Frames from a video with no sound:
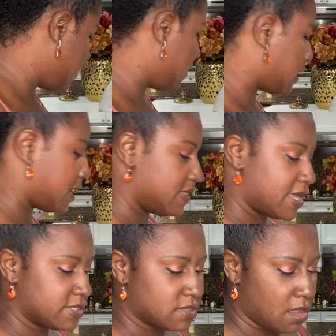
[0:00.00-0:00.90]
Again,
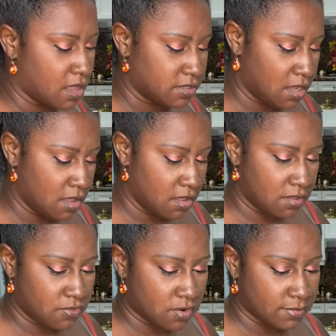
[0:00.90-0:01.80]
that is called
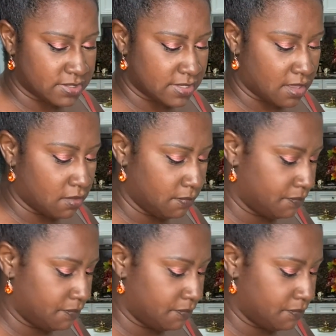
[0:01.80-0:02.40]
Thermocell.